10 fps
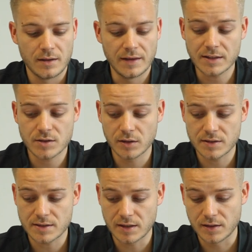Next
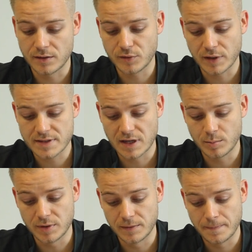costs are, for
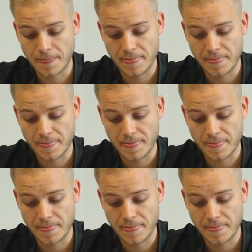example,